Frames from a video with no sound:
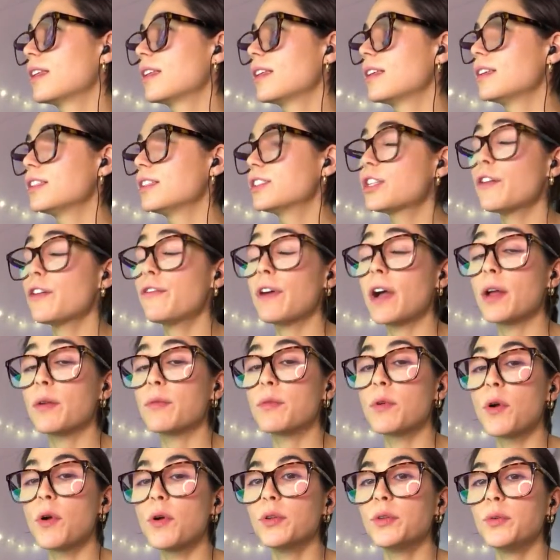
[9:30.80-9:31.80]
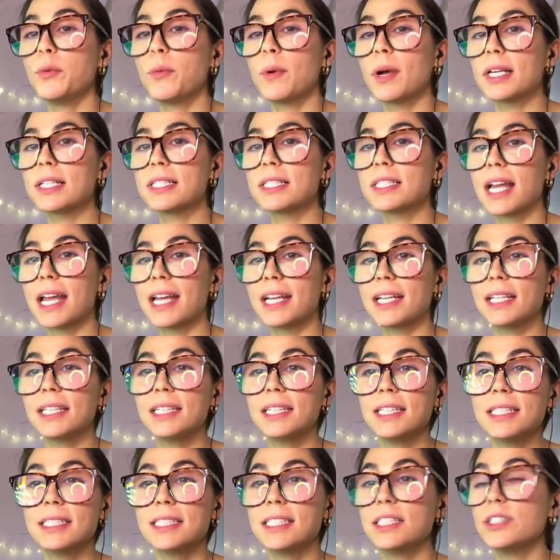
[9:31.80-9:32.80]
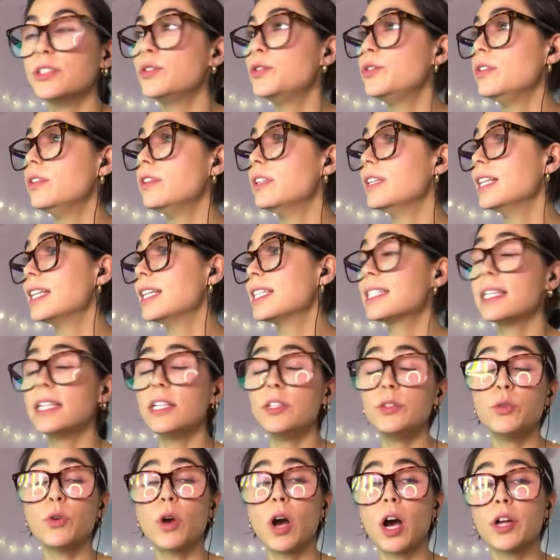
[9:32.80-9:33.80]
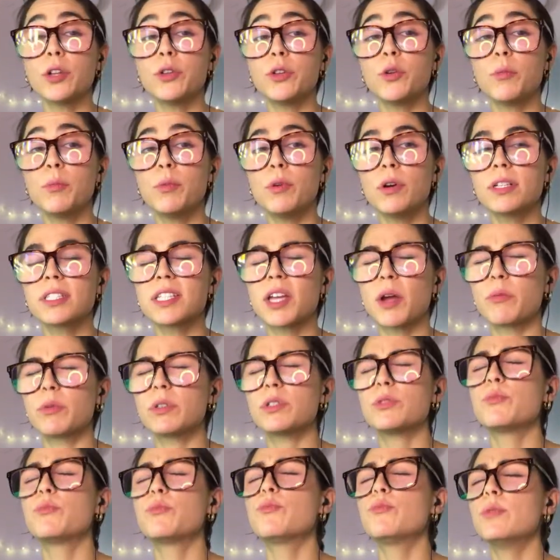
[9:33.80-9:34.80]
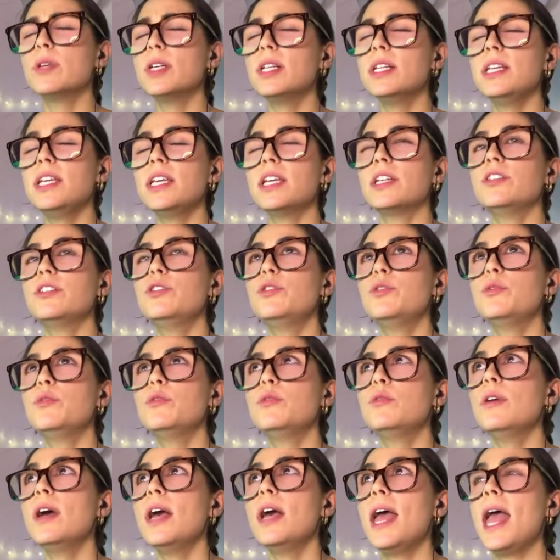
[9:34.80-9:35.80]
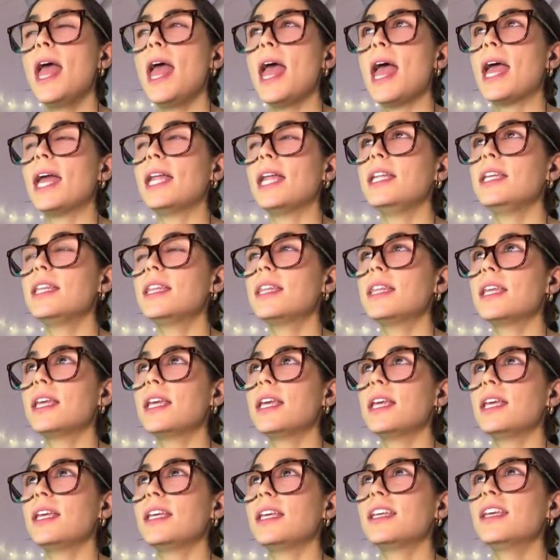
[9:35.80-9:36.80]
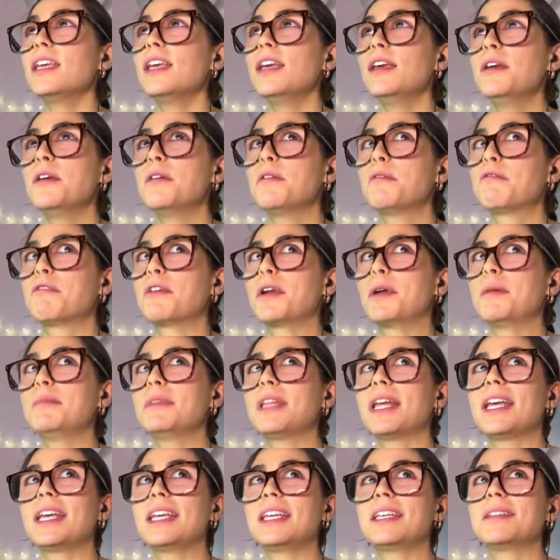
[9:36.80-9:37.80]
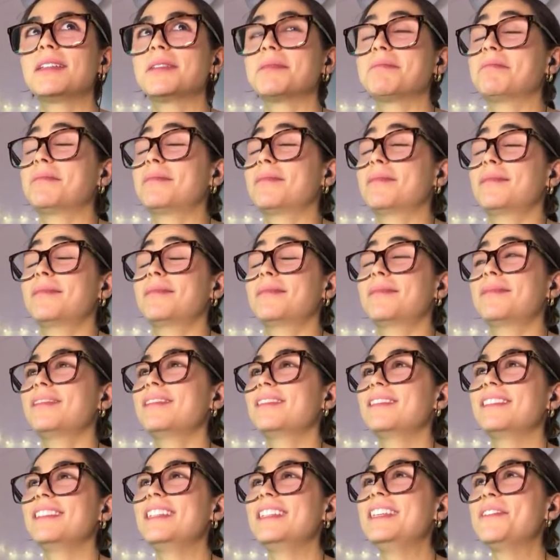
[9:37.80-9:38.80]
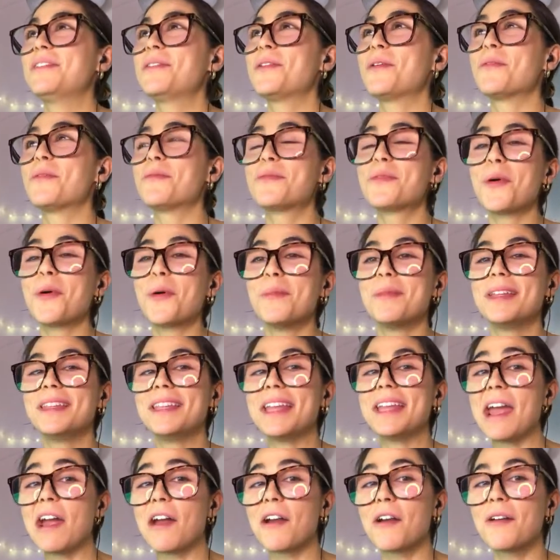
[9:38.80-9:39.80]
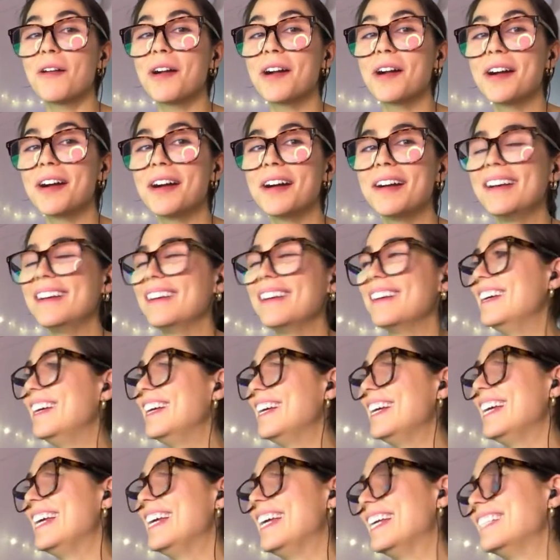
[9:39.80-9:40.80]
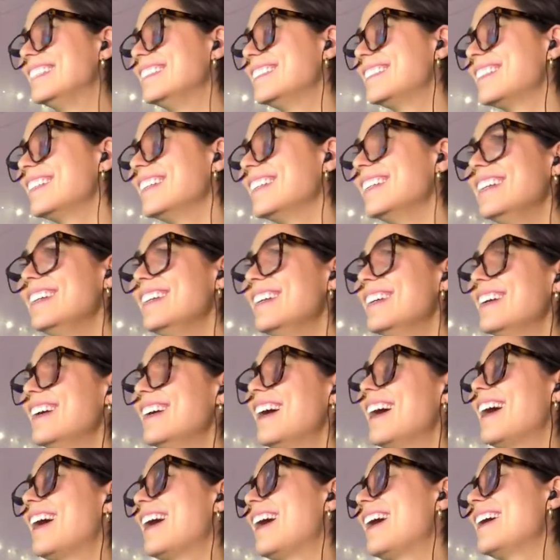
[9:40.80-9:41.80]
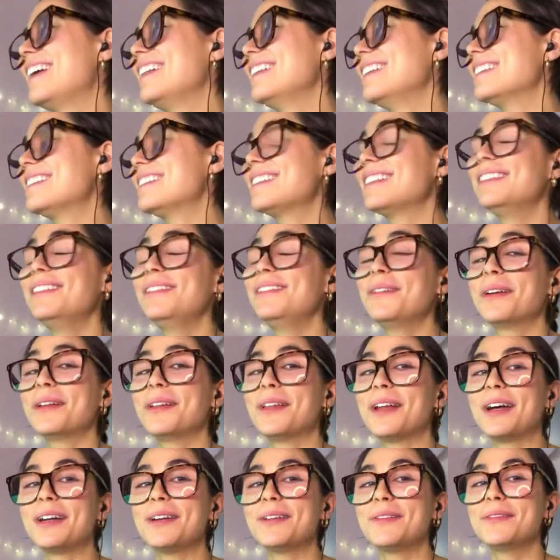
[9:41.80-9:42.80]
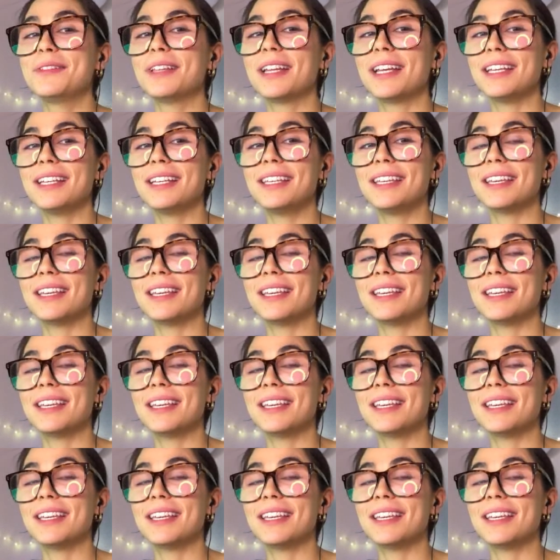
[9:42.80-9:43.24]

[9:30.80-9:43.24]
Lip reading: Stuff I wrote was like listening to audiobooks. I was really into anything from like the Roman era and I listened to a lot of like